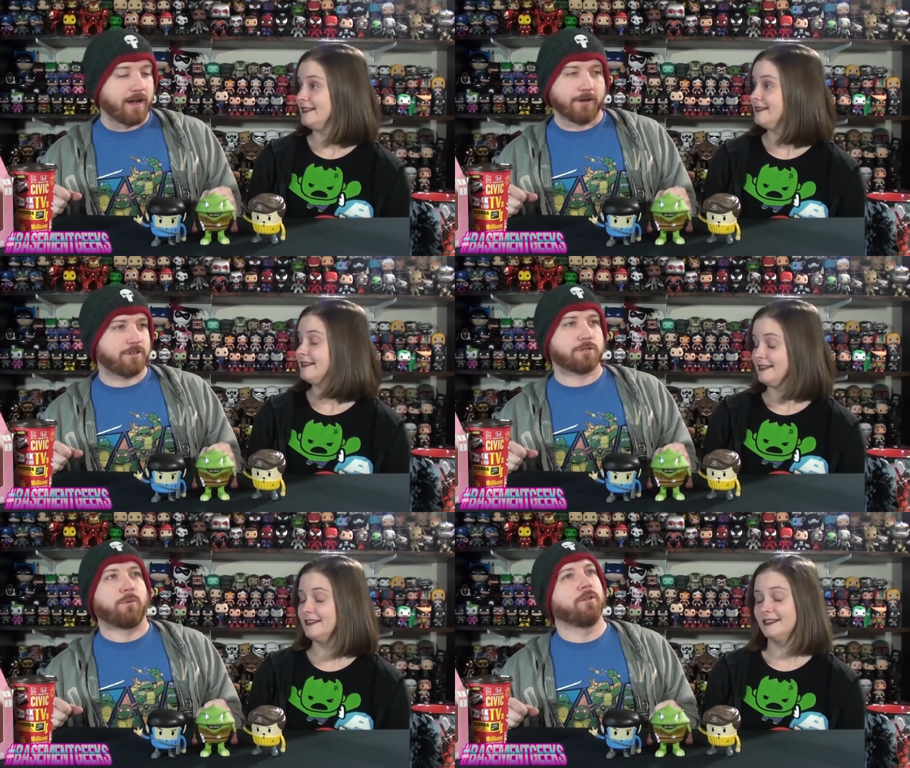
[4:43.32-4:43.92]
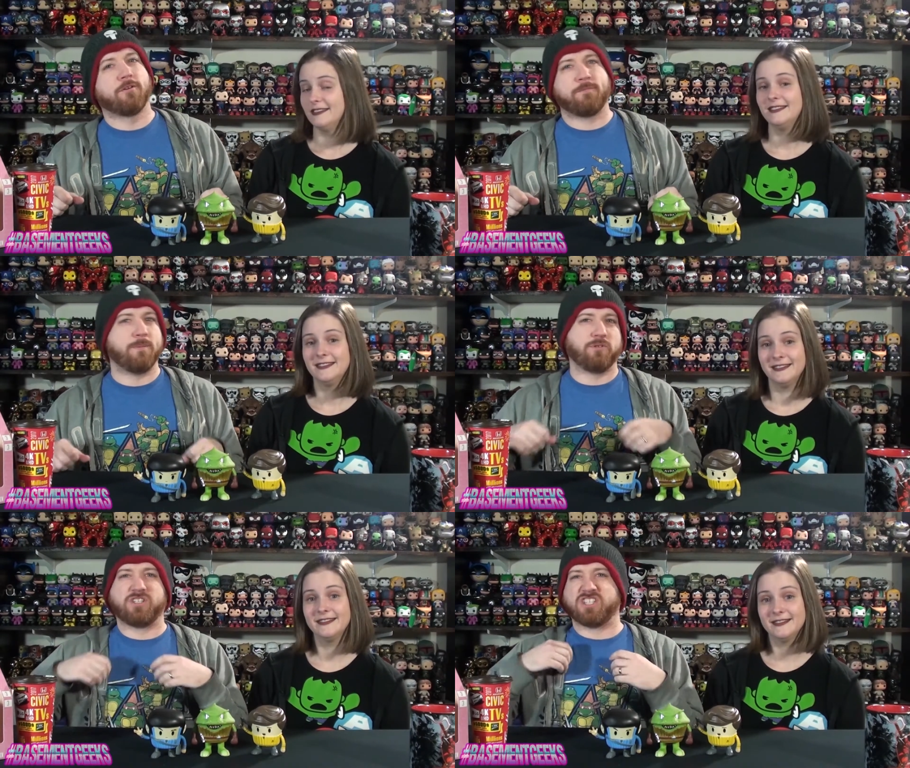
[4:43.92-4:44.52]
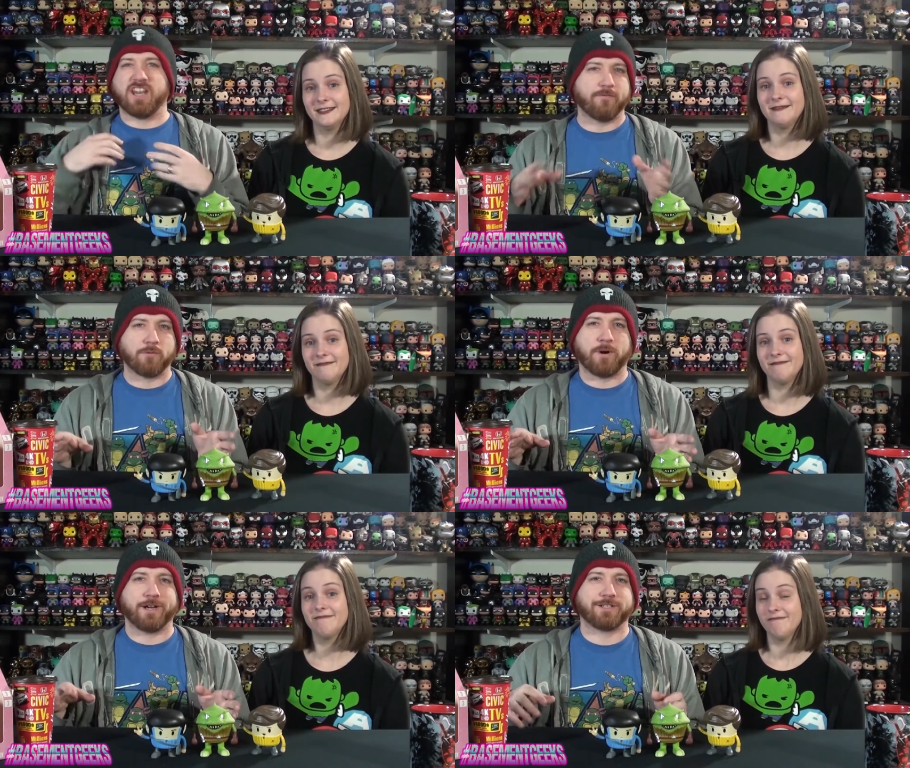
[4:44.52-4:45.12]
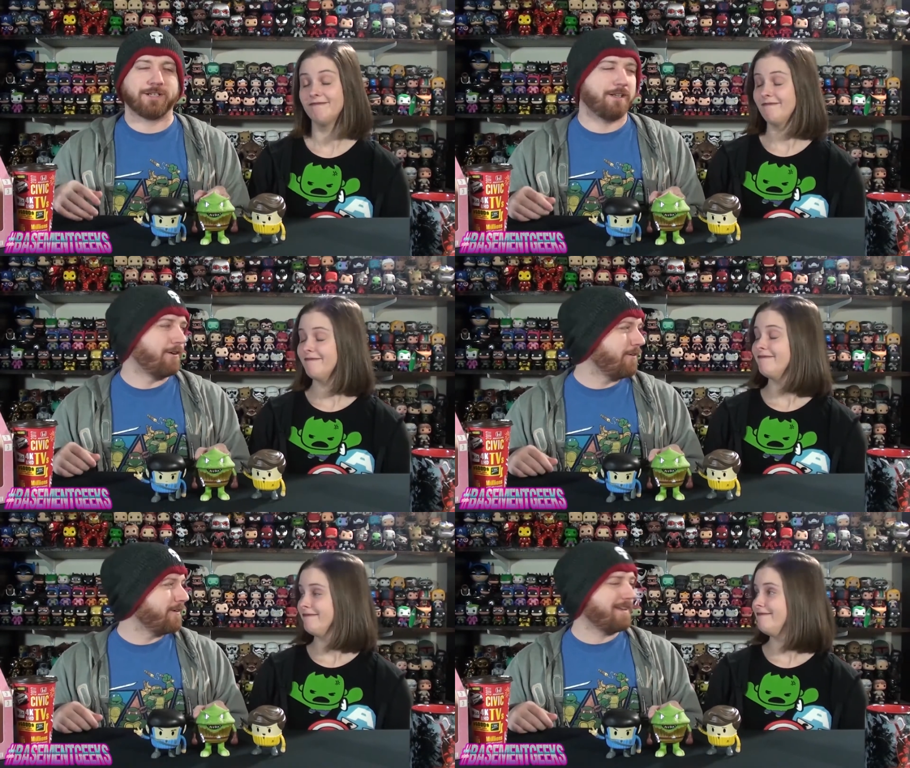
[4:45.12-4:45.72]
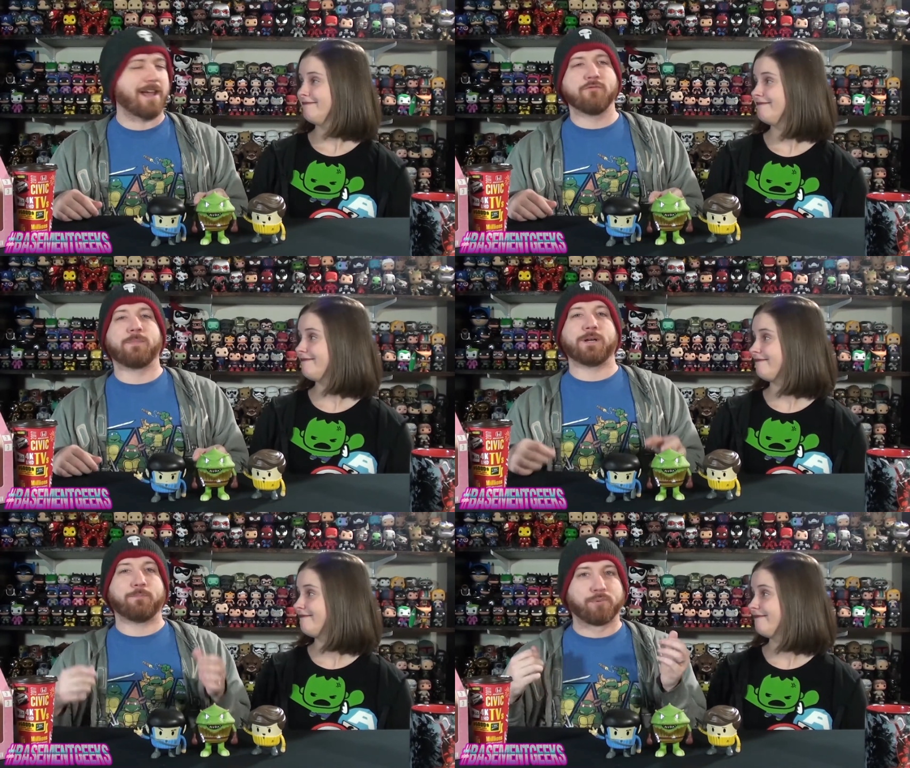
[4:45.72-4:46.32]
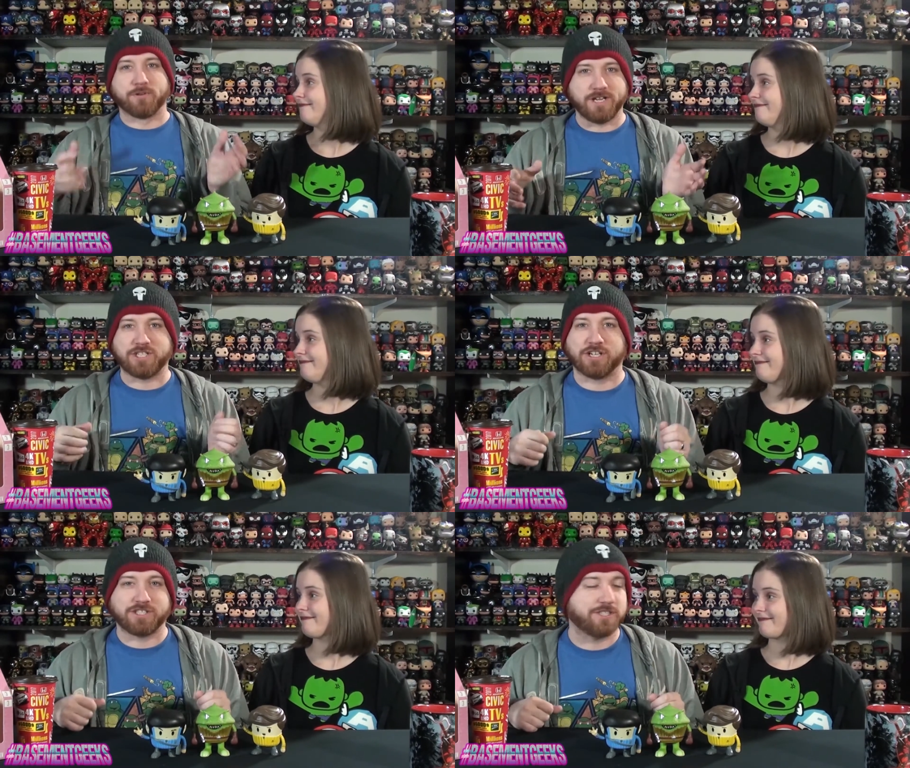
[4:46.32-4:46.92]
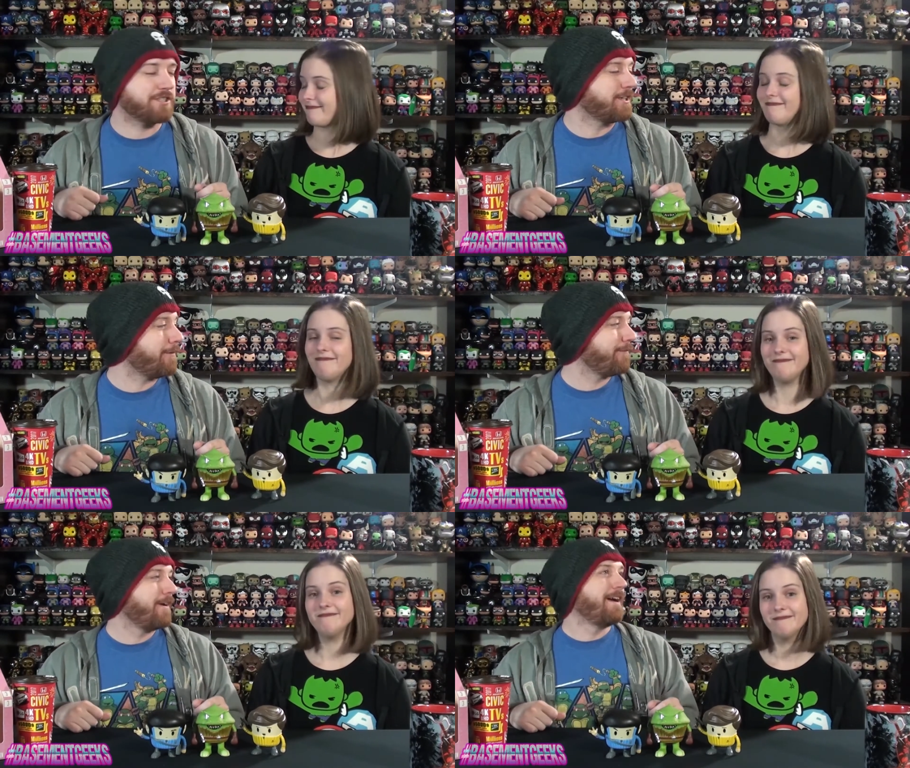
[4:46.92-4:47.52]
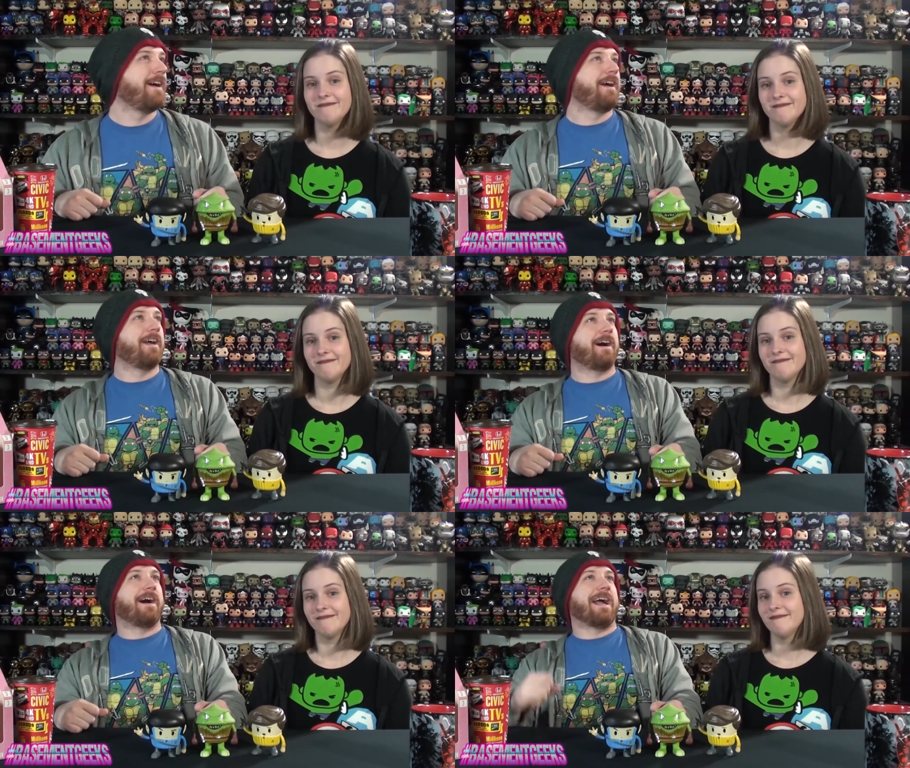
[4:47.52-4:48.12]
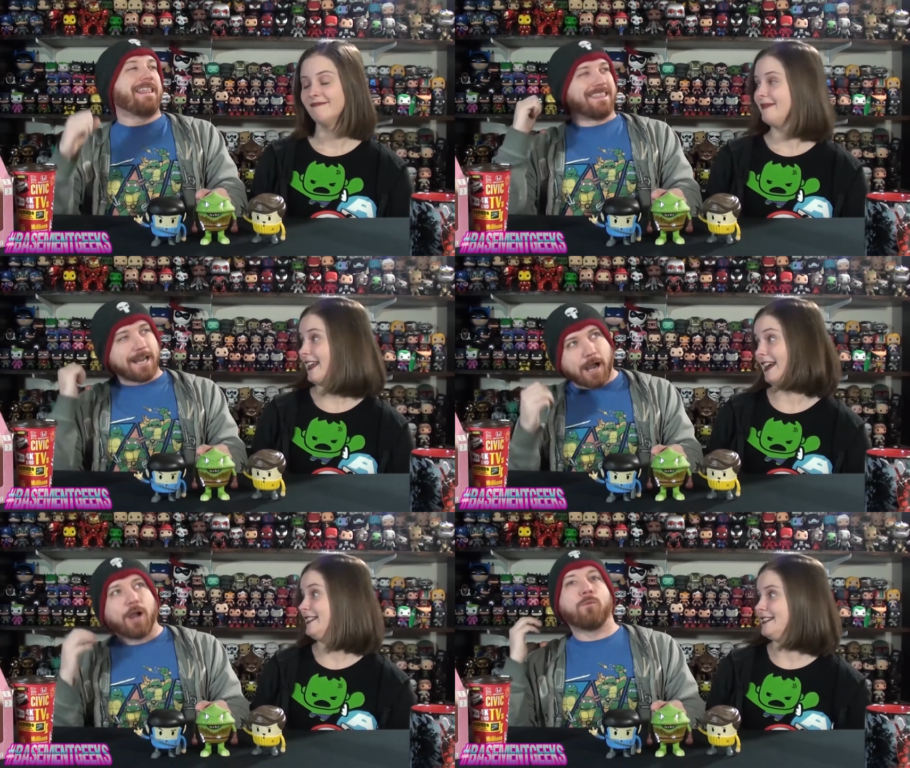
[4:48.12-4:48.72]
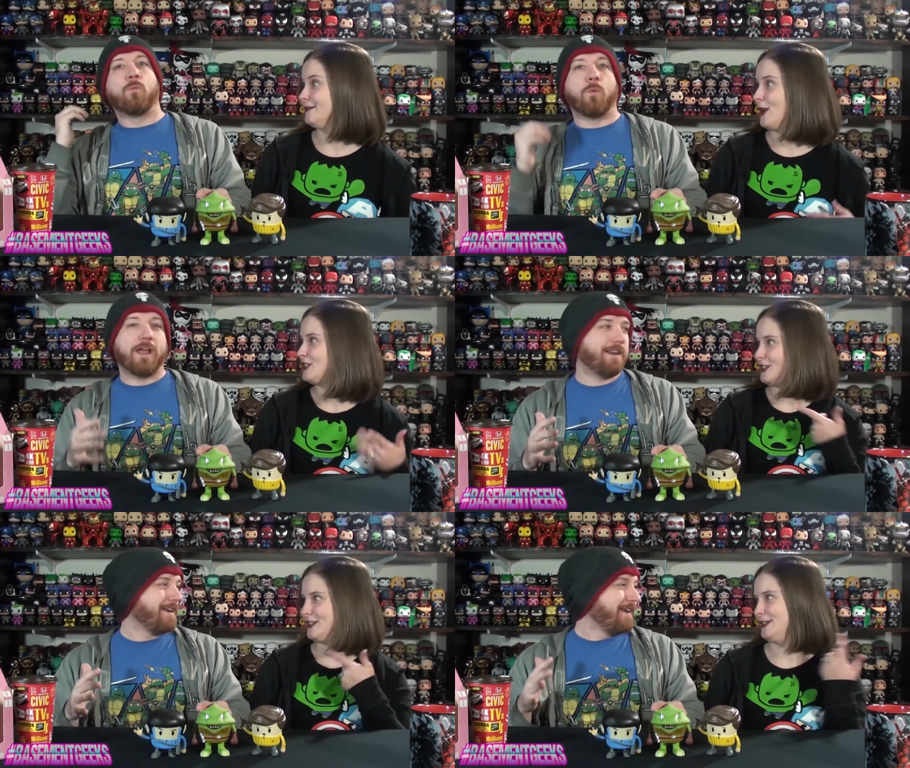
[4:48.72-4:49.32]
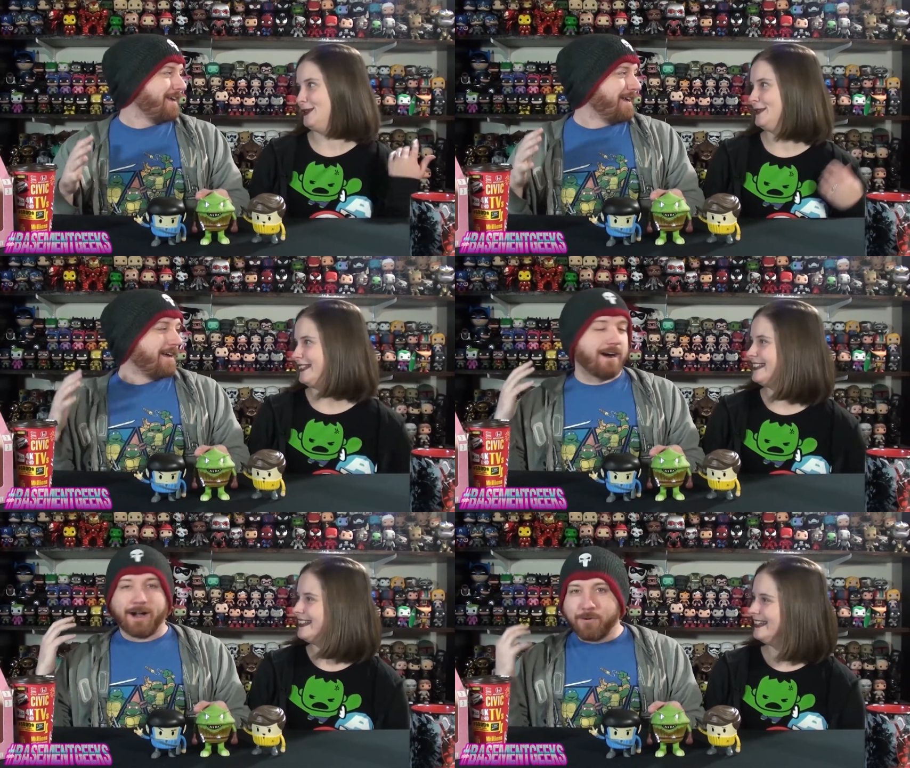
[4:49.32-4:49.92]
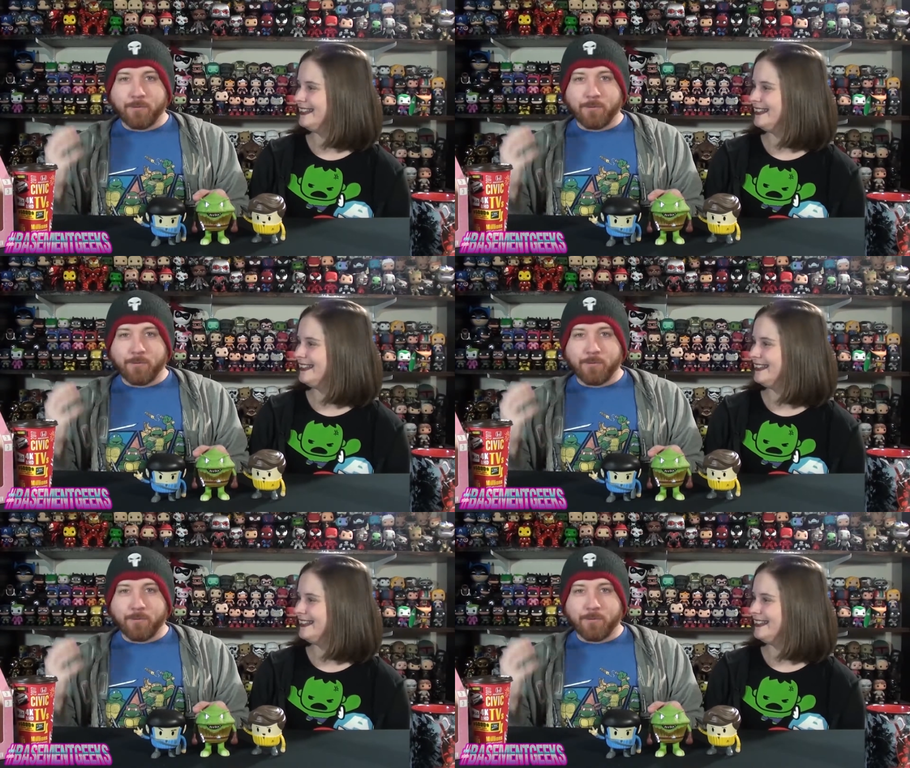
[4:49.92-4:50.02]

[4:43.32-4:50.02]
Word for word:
Speaker 1: I was just one of those people who just never watched it. You know, everybody prejudges stuff. Uh, and then I, I went.
Speaker 2: you did. I